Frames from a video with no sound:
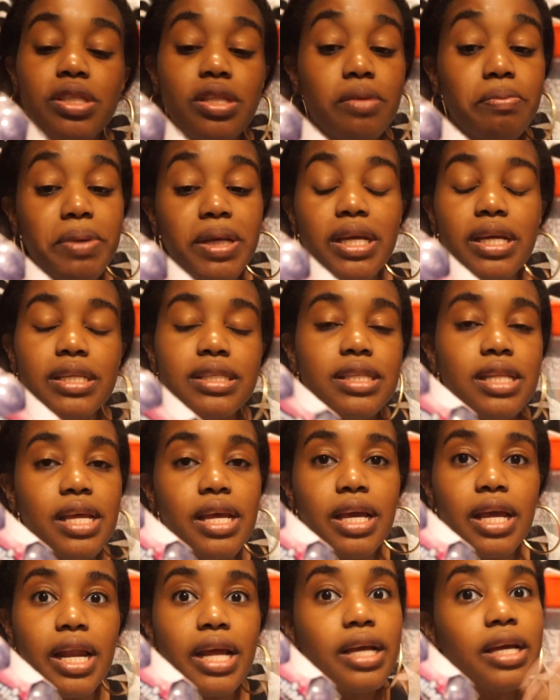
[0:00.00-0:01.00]
the biggest
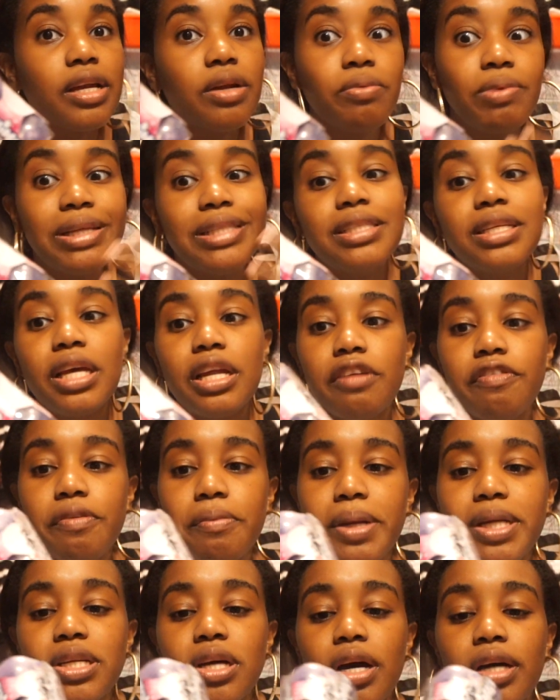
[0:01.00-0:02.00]
thing, and I couldn't wait to get it for
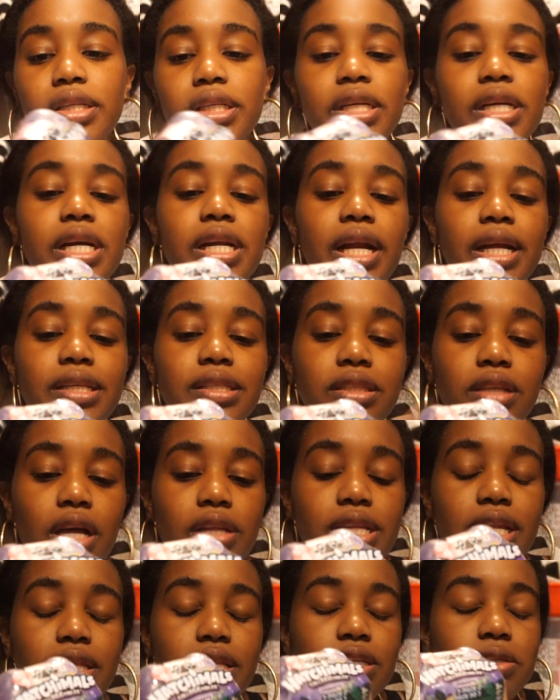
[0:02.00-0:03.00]
my daughter, and I saw
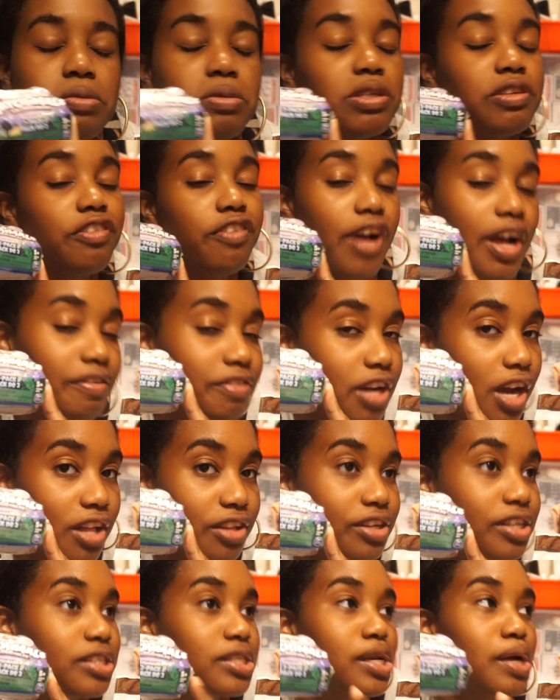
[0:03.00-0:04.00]
that this was five
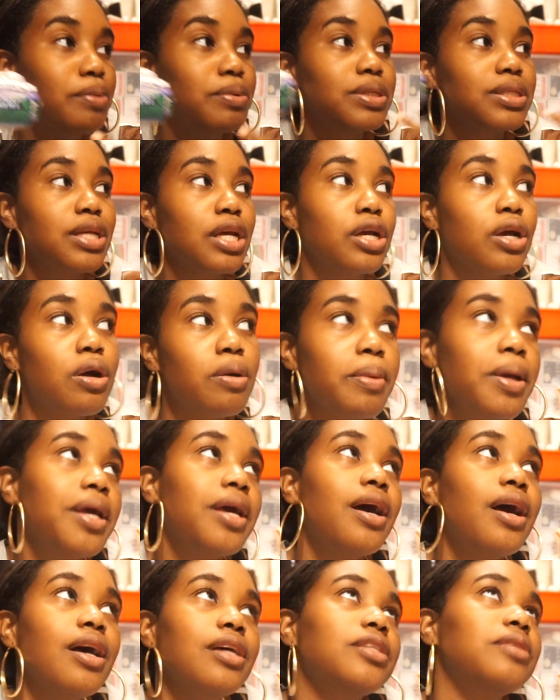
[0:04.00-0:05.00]
dollars, and I was like, oh my
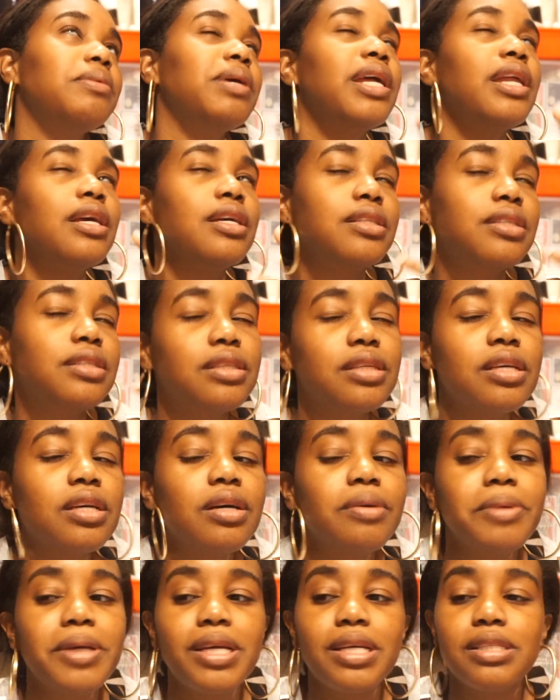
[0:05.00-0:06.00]
gosh, I'm getting a
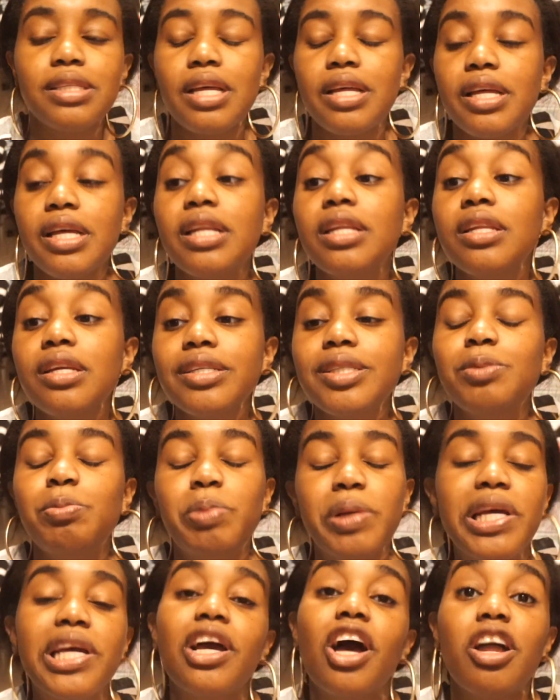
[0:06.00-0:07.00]
steal, because it looked
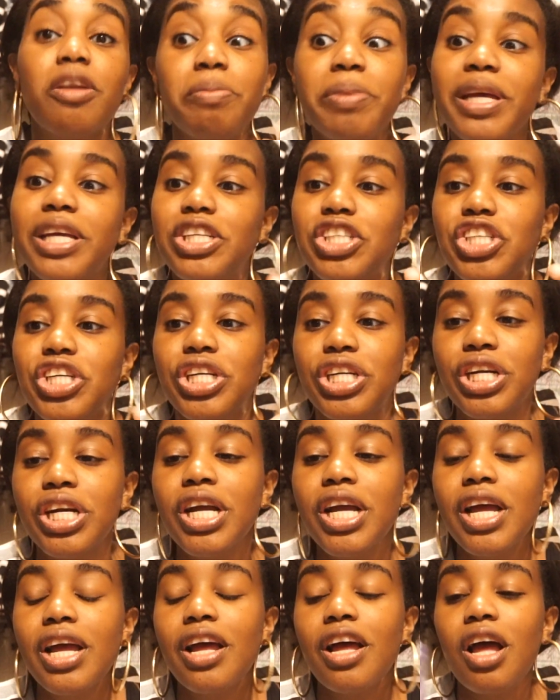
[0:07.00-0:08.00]
big on picture
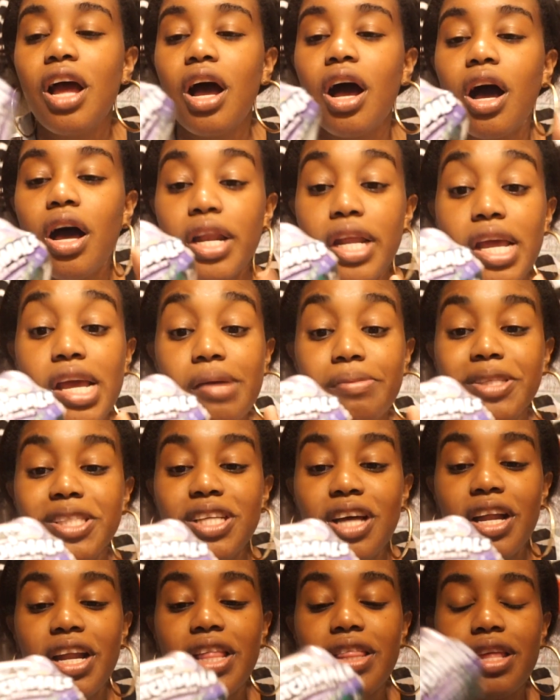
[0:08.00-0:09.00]
on
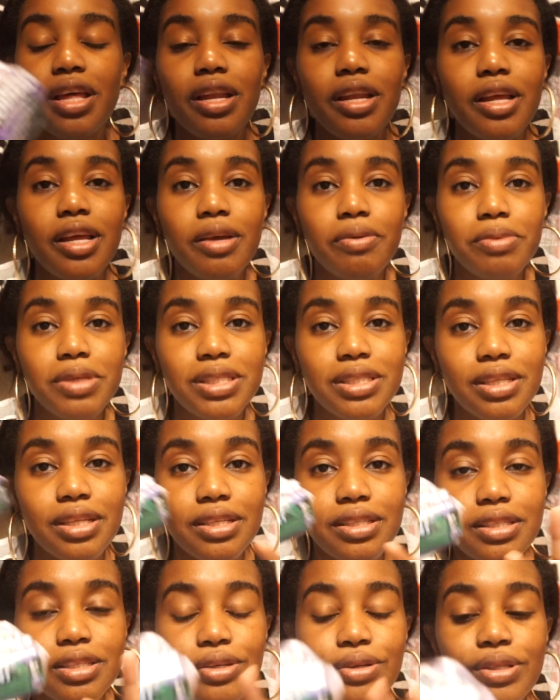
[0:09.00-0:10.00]
Amazon, and then it was
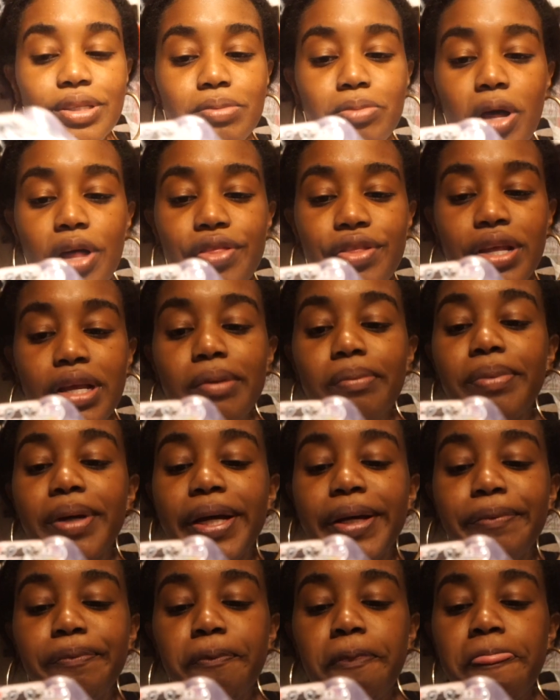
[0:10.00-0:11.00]
this little small thing,
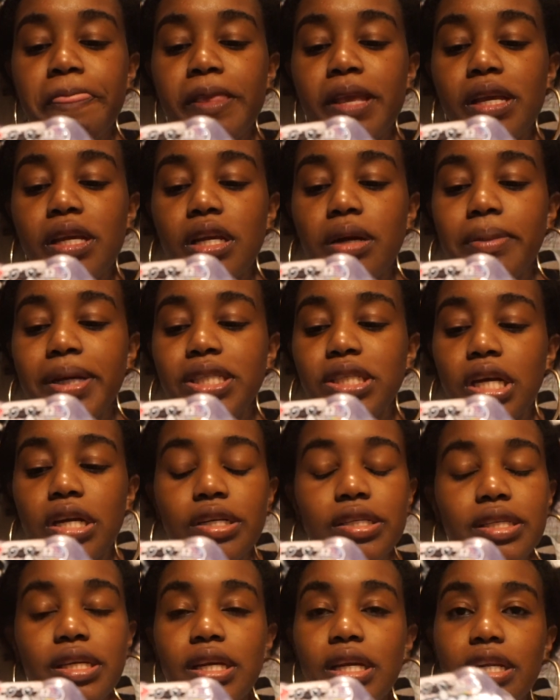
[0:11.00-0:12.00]
but you know, my
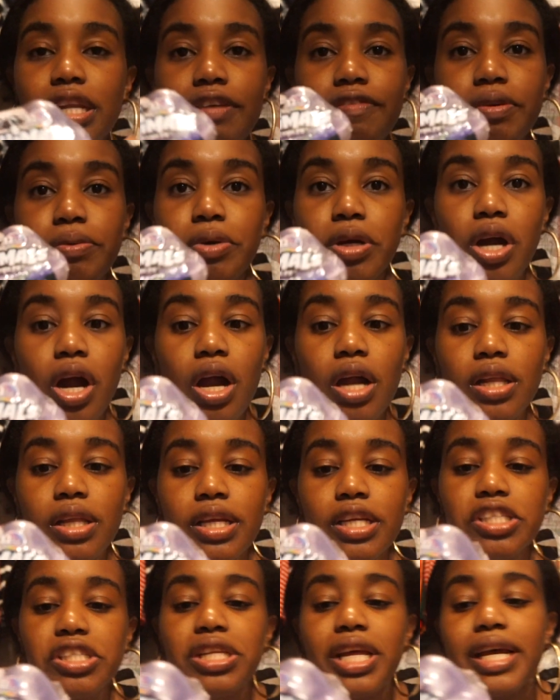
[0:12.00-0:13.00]
daughter's going to love it
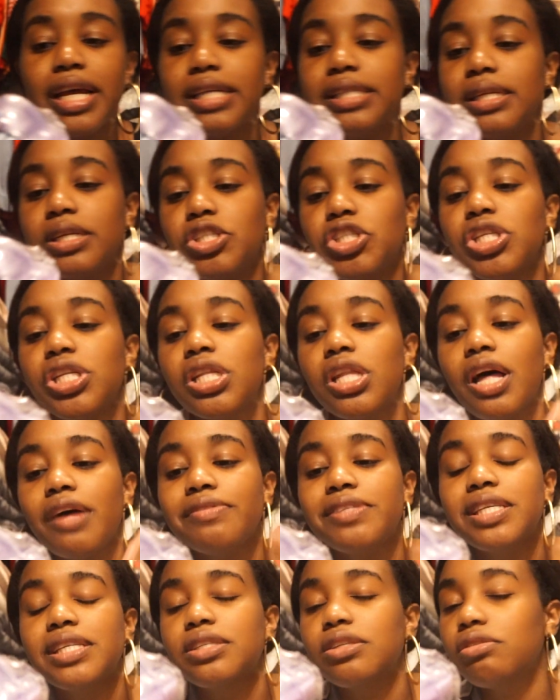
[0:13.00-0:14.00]
regardless. Like I said, she
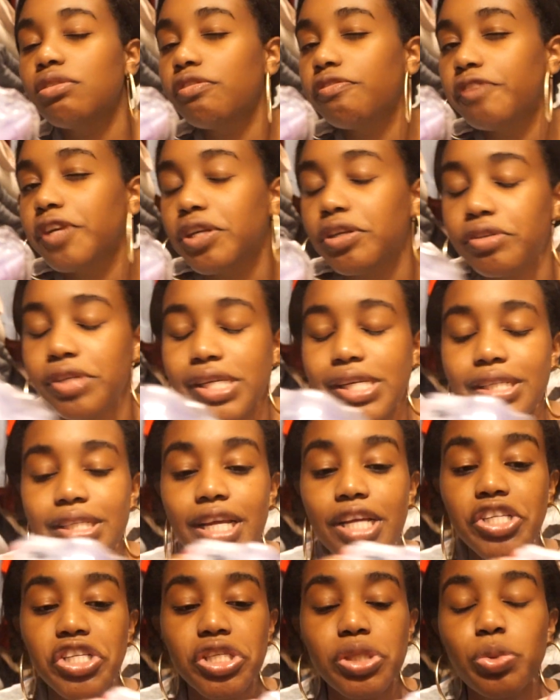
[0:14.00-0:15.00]
loves these little figurines.
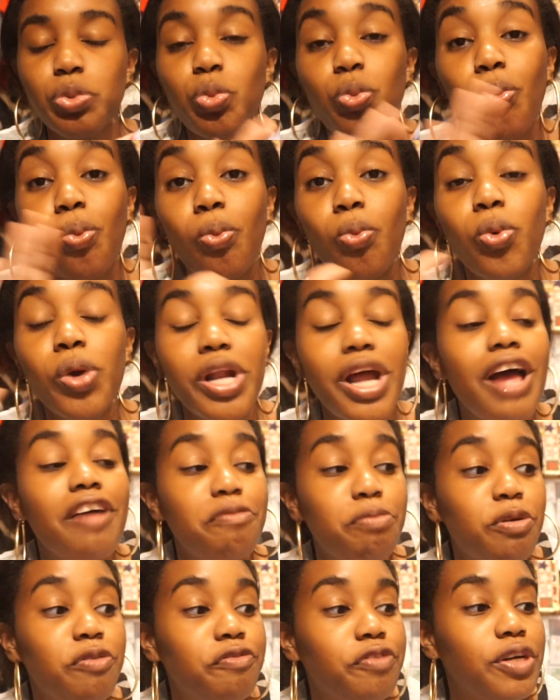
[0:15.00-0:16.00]
I just would
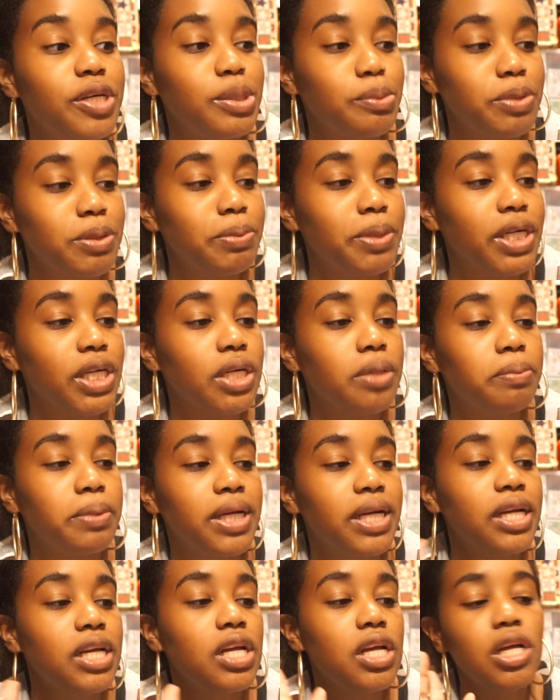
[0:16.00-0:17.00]
have preferred it be bigger,
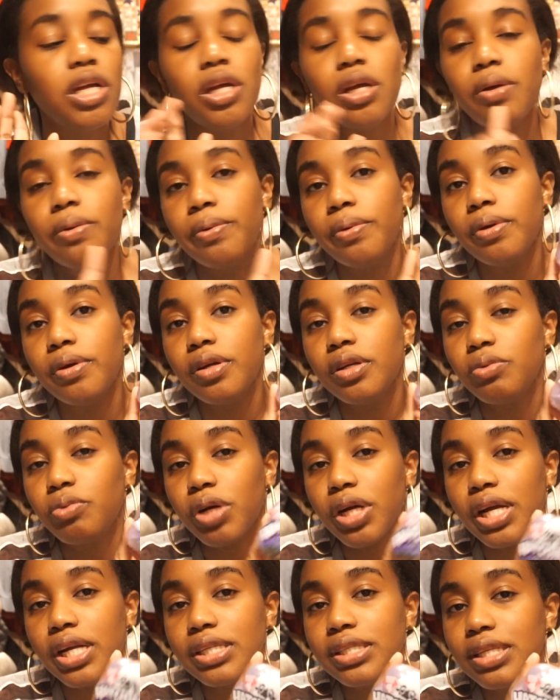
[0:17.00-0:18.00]
but
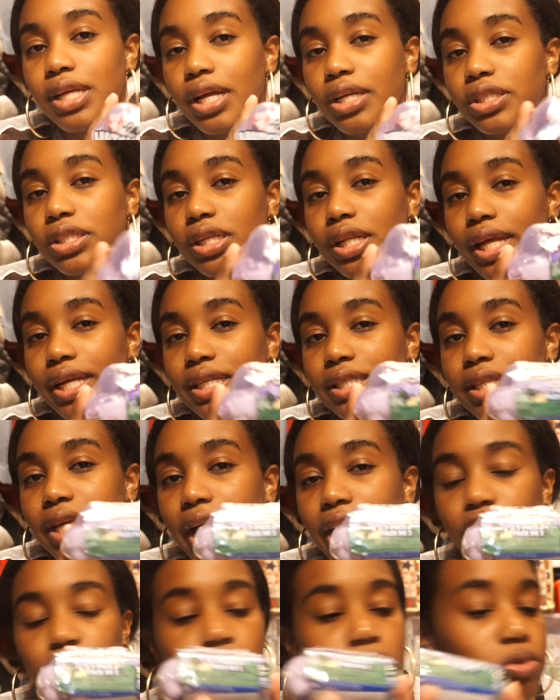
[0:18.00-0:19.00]
we're going to see how she likes the
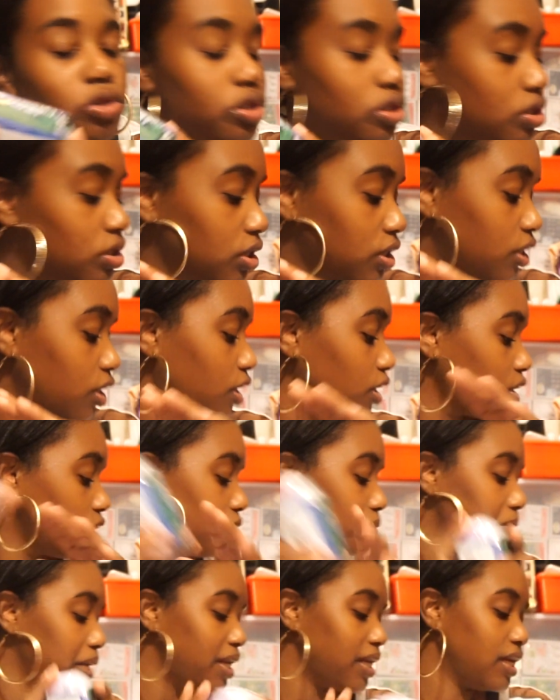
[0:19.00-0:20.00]
Hatchimals. They're a
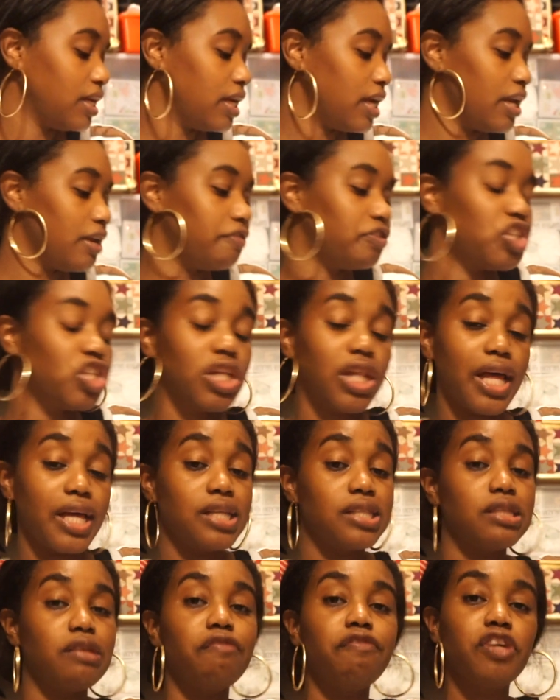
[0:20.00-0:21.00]
little mini, and if she
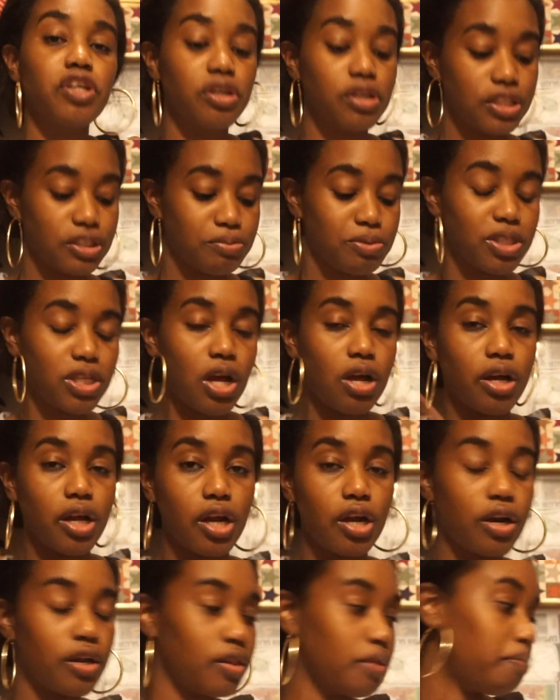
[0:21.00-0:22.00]
likes them for Christmas, I'll
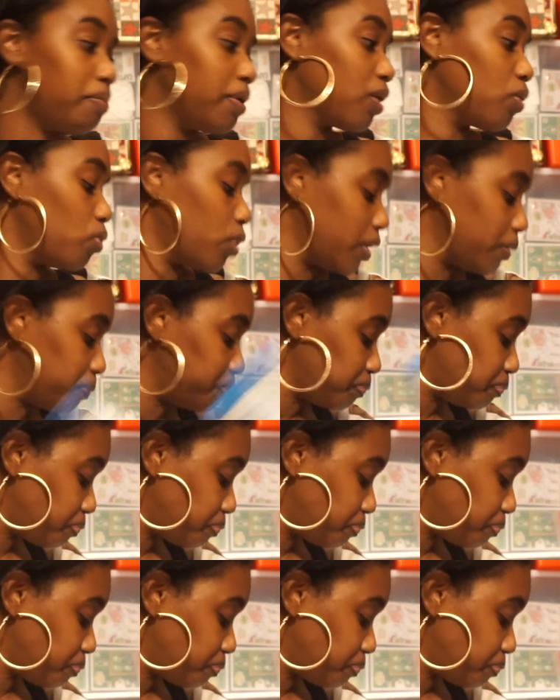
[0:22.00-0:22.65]
get her the big one.